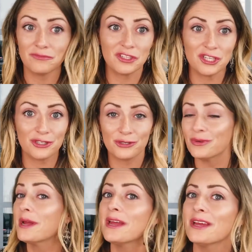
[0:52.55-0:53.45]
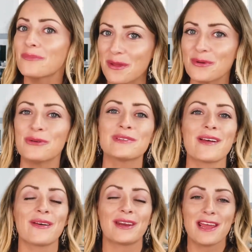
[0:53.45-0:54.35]
you, people who
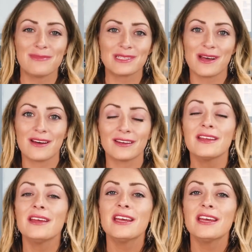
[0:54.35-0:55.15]
sell on Amazon,